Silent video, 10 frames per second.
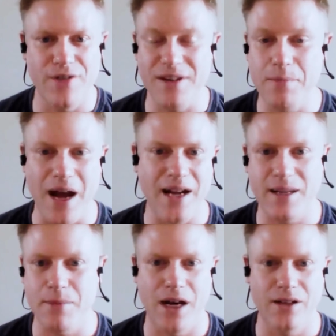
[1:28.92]
feedback
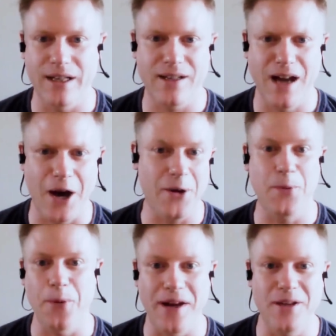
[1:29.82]
about
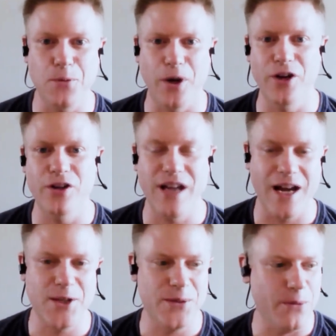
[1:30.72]
where you
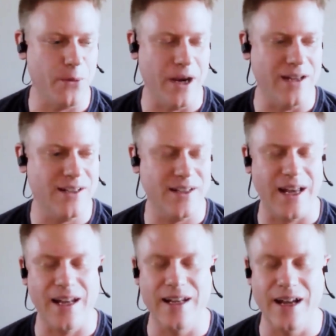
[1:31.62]
guys went
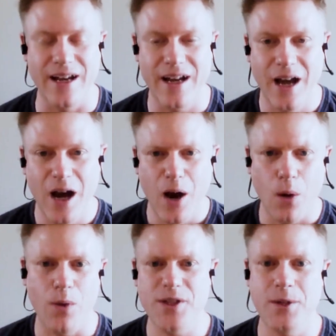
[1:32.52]
and
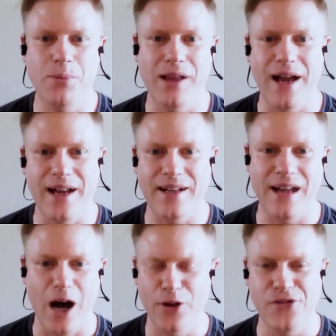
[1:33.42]
what was the plan and
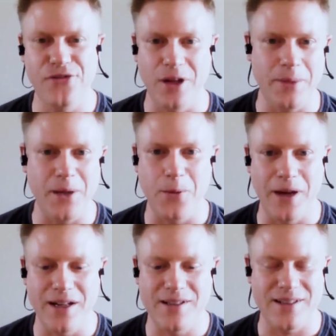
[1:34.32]
how the filming
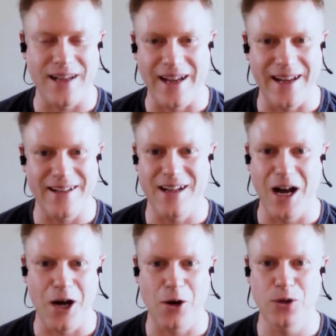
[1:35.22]
went and
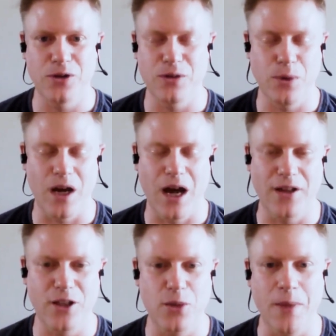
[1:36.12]
how
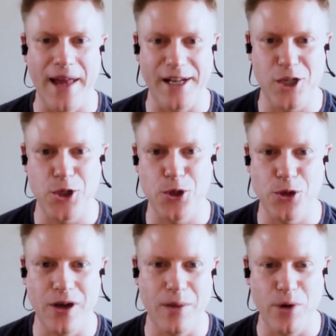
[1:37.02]
did you manage
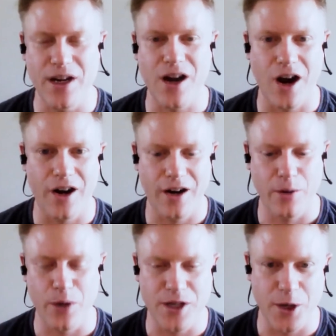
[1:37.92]
to break car
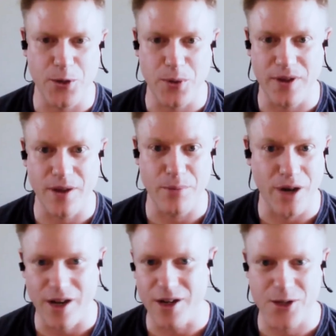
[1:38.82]
windows with the
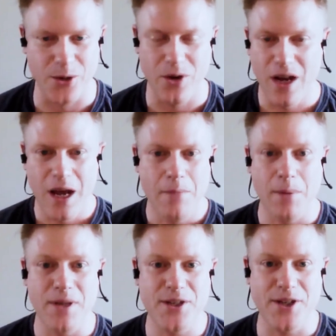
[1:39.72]
product. So
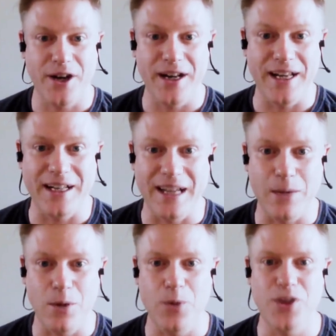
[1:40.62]
maybe starting,
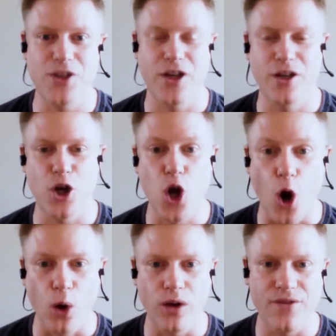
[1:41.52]
what was the
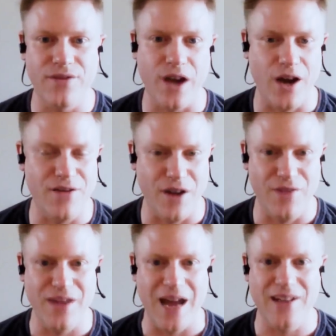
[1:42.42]
goal
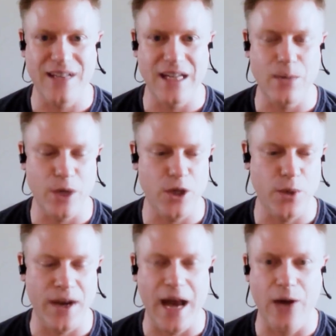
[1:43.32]
of that day when you
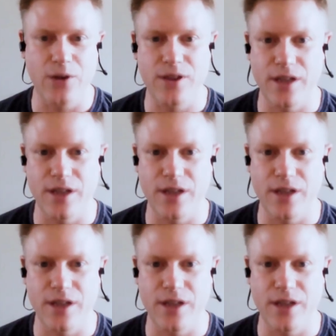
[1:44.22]
went out